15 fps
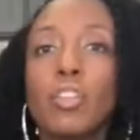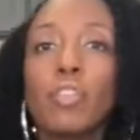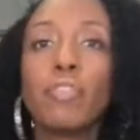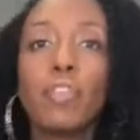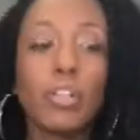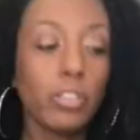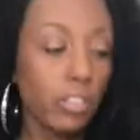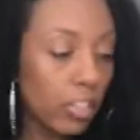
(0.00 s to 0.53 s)
the
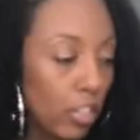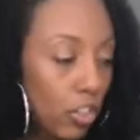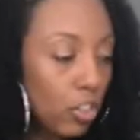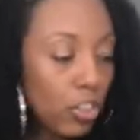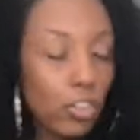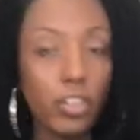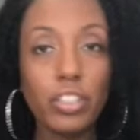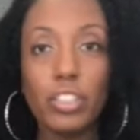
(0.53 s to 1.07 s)
first thing
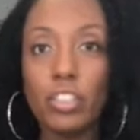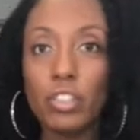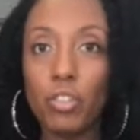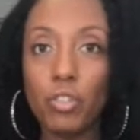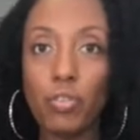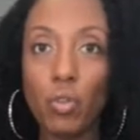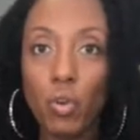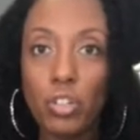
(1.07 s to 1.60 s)
you're going to
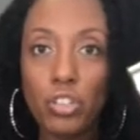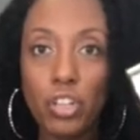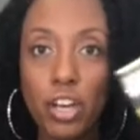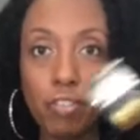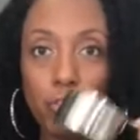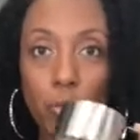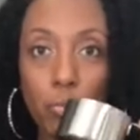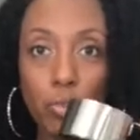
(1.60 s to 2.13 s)
do, of course, you
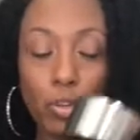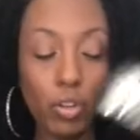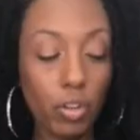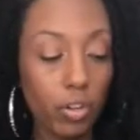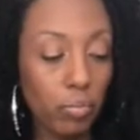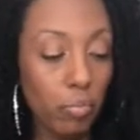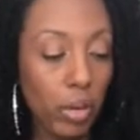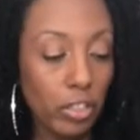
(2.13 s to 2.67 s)
have
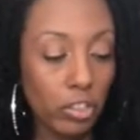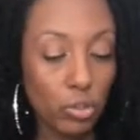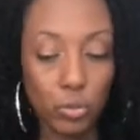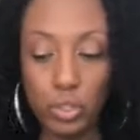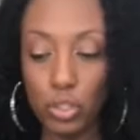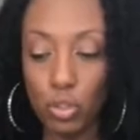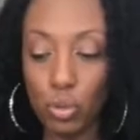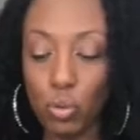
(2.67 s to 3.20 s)
your
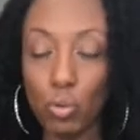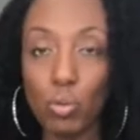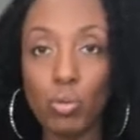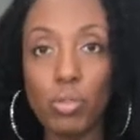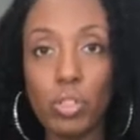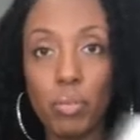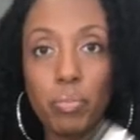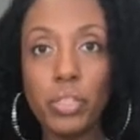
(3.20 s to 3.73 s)
measuring
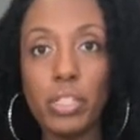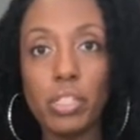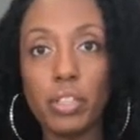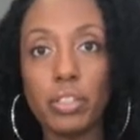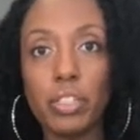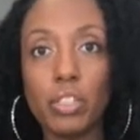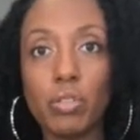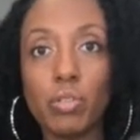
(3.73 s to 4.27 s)
tools and
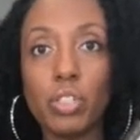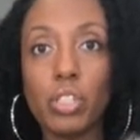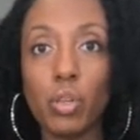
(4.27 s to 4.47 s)
materials.